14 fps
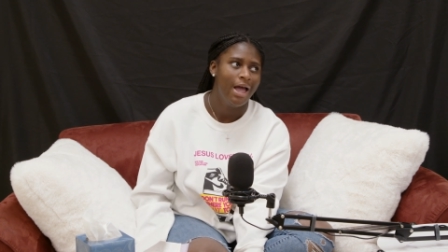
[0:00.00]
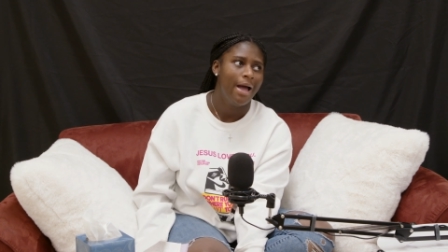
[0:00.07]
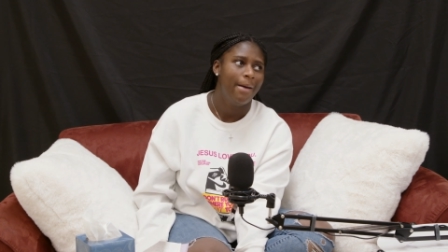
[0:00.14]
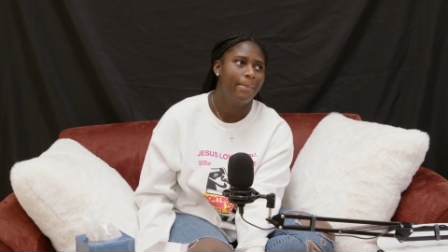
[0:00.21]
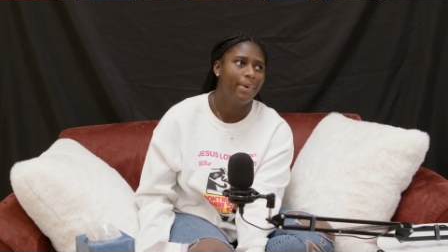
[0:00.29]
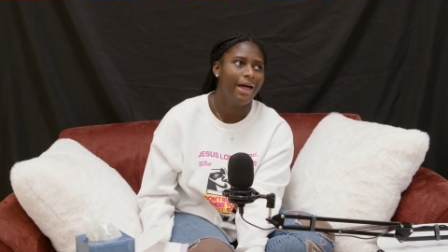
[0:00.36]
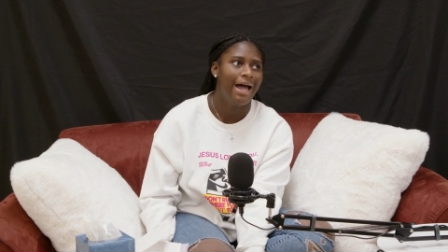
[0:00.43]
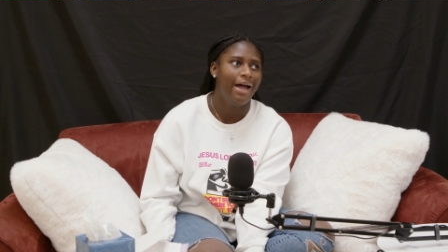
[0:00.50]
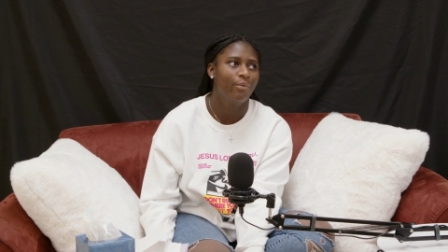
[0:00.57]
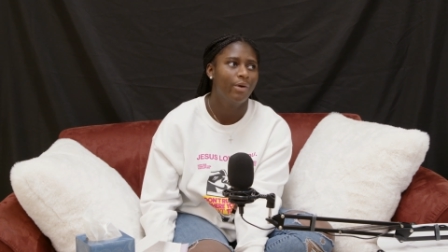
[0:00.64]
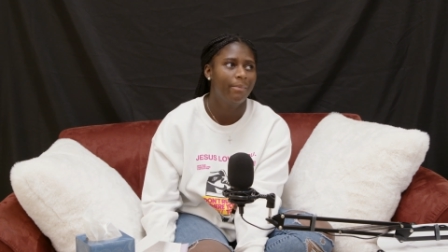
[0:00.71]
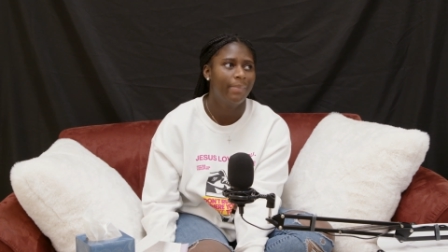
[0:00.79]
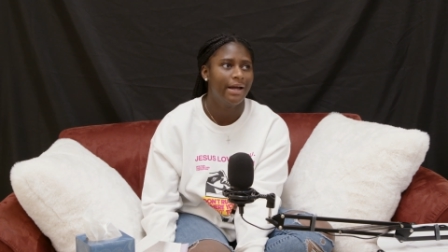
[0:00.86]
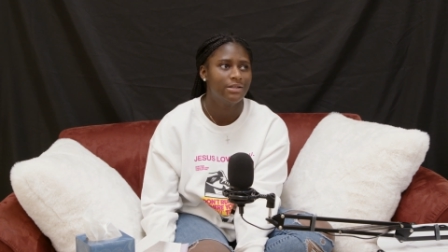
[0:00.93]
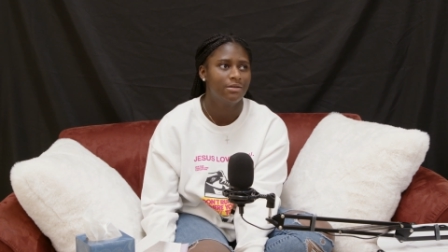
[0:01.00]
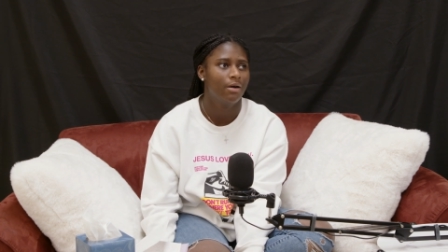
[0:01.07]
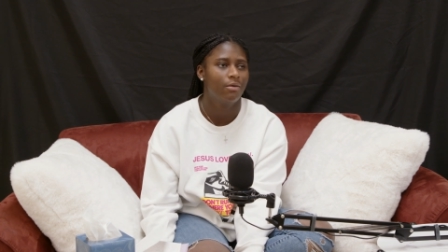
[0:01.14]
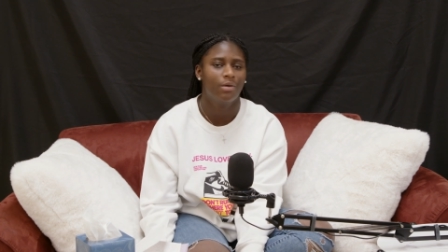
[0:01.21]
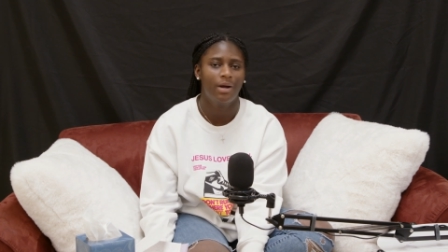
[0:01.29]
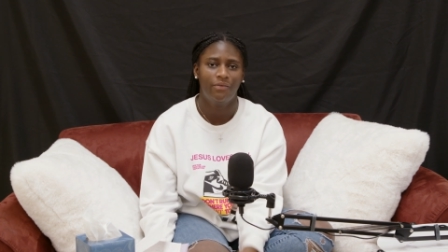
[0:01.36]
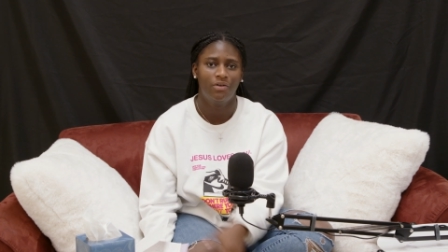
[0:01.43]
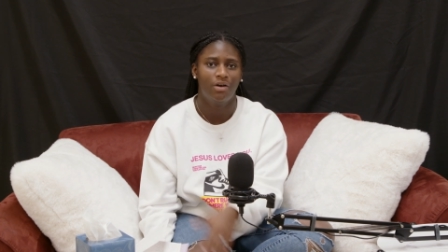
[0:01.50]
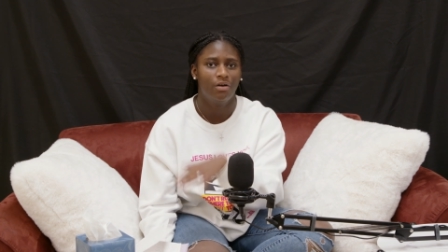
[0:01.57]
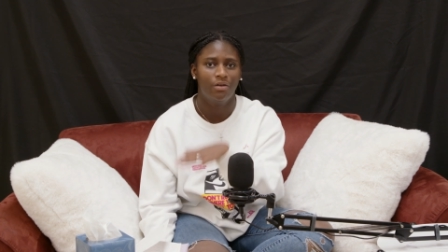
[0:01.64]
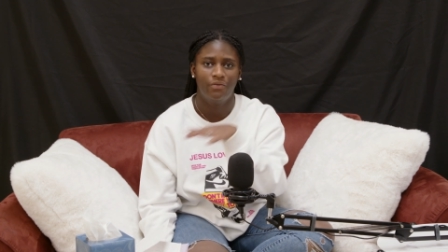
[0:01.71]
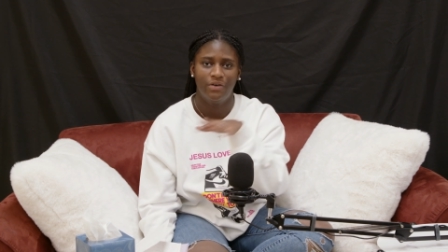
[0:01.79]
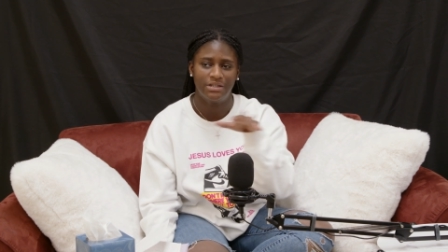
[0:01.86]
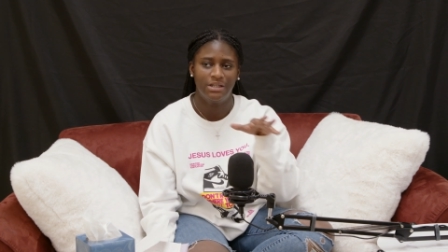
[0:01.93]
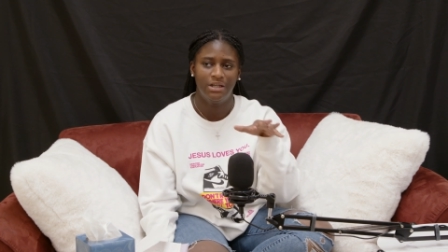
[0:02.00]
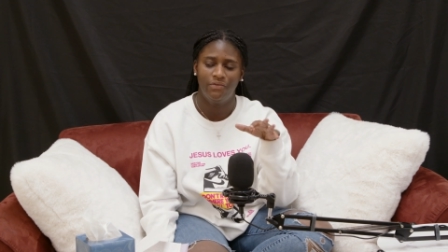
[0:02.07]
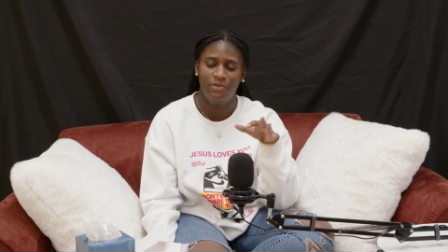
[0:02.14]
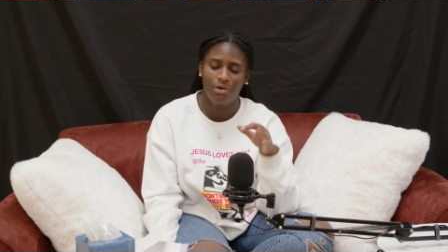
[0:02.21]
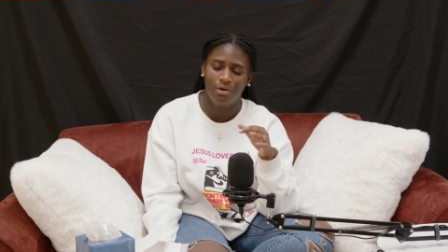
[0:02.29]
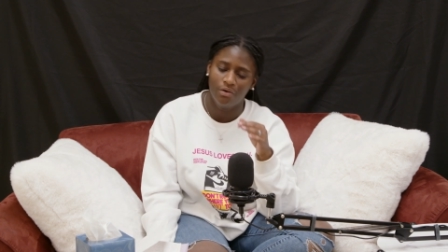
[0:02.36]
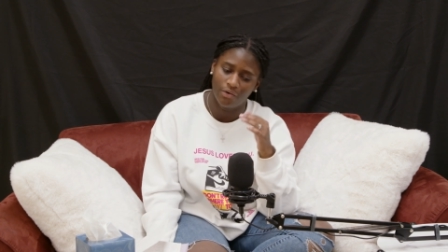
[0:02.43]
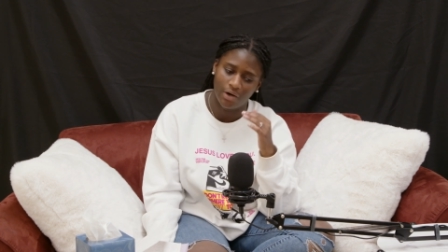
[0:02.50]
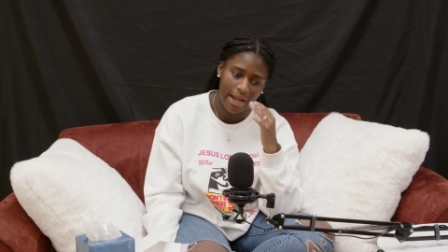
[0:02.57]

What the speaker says: but I went back to my room after all the festivity was over,